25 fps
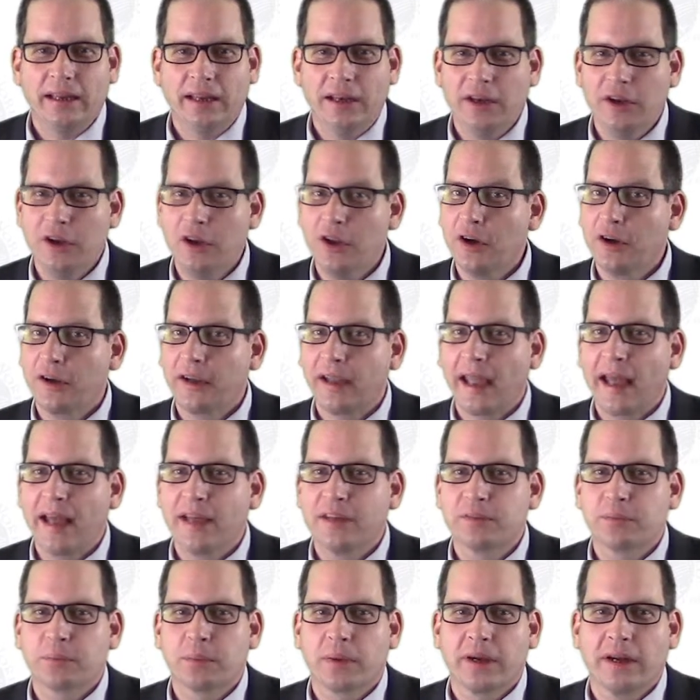Nook
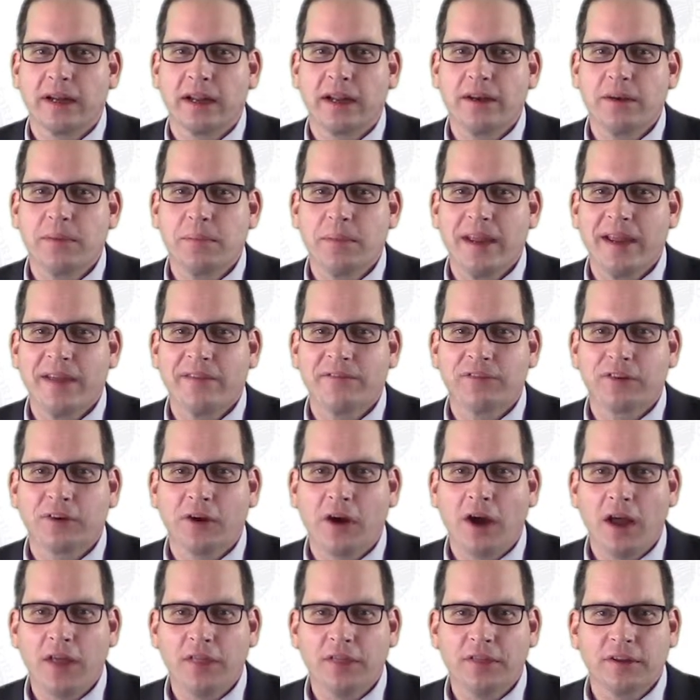adds print on demand
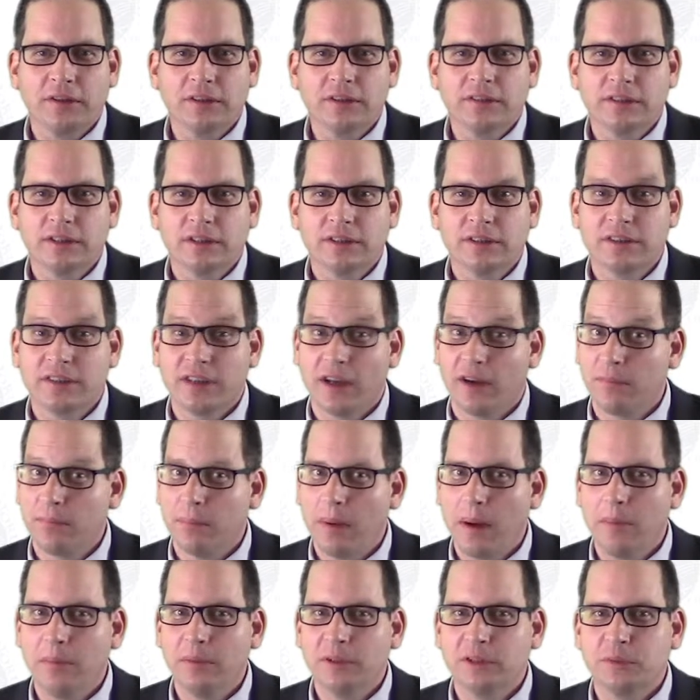for authors, self
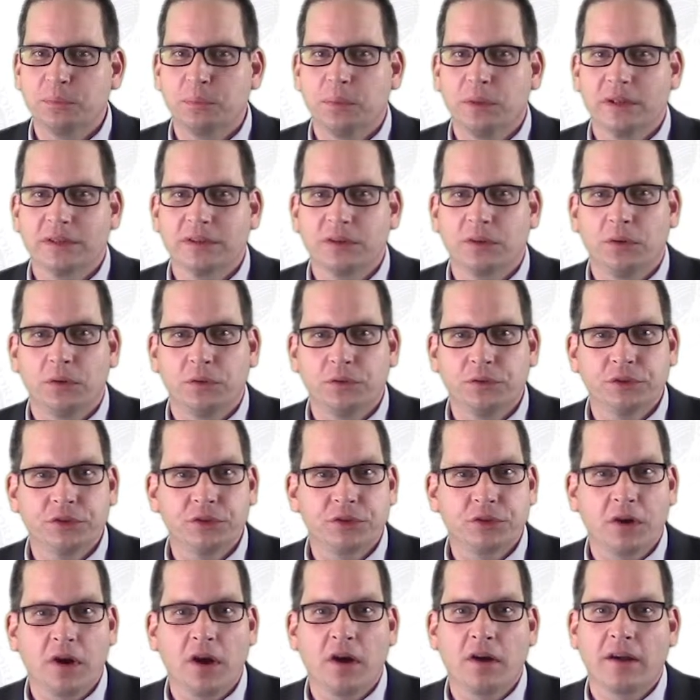published books hold
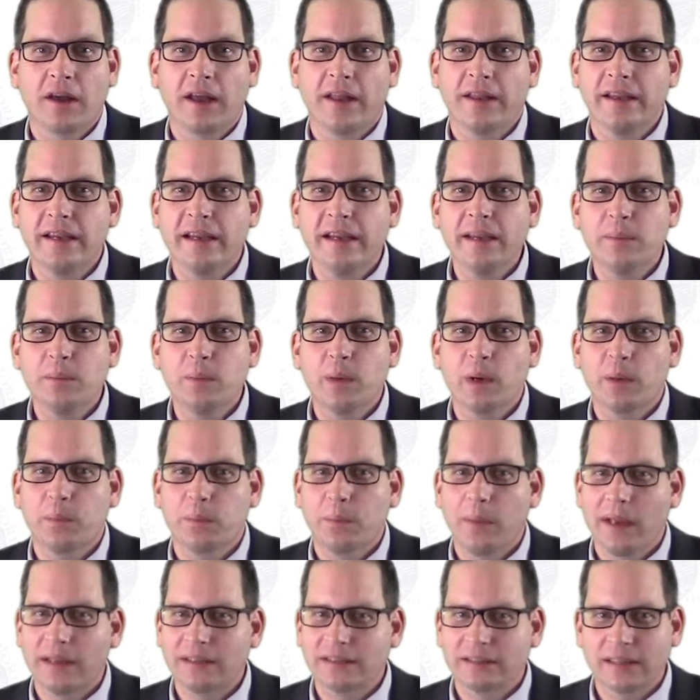strong on the ebook
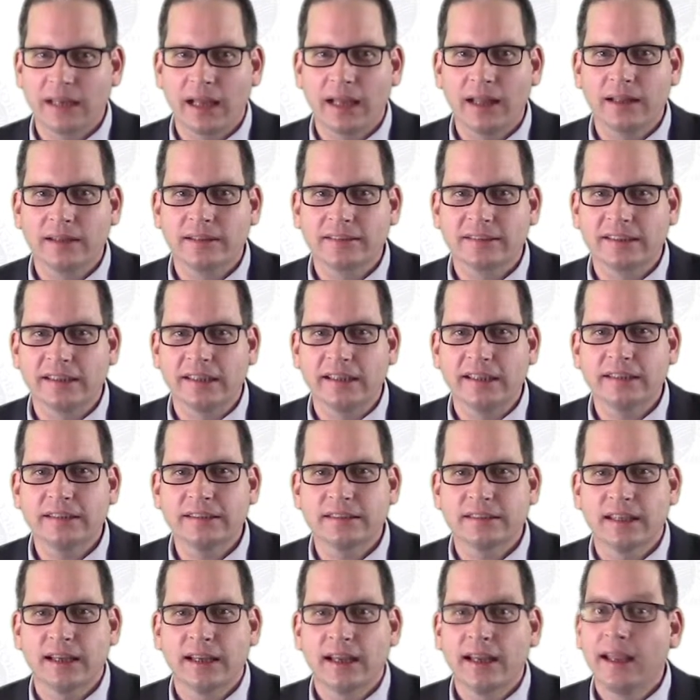bestsellers
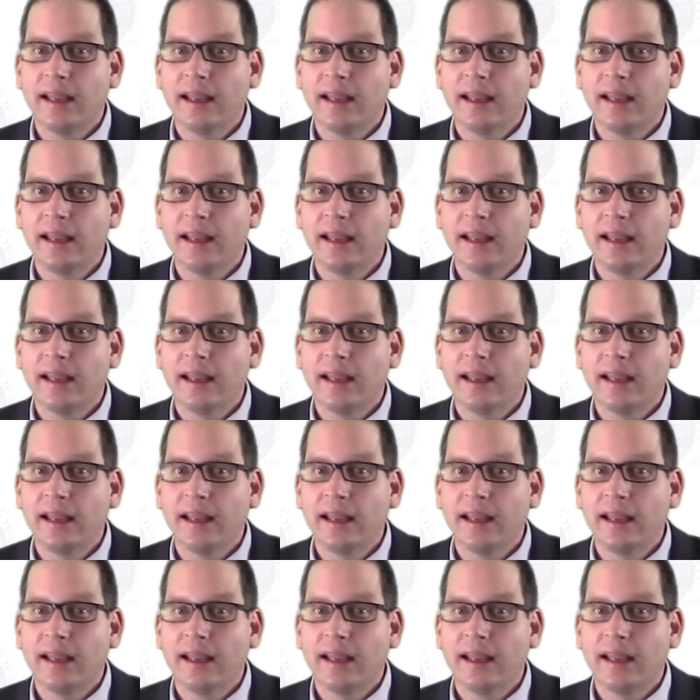list,